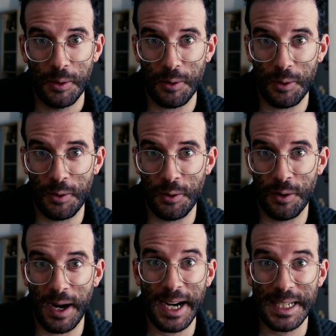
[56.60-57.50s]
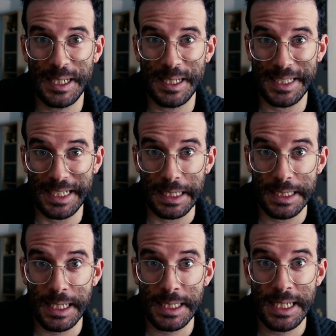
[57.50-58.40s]
or acting skill
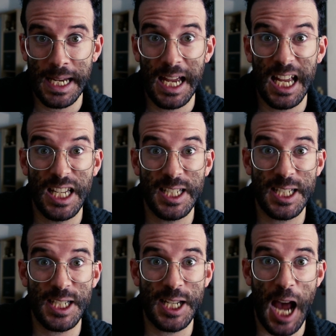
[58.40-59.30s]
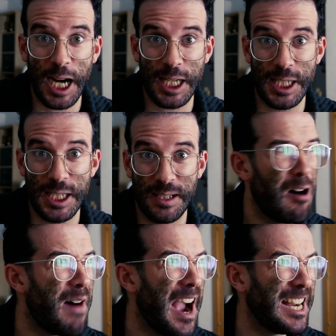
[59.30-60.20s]
set sucks.
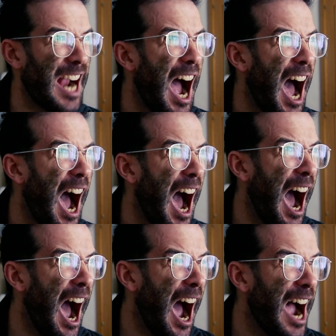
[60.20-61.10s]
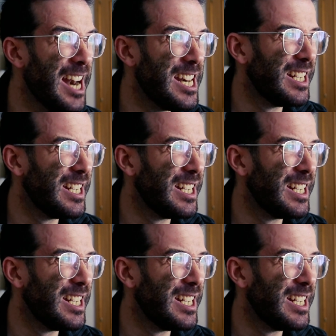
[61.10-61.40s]
Oh my god!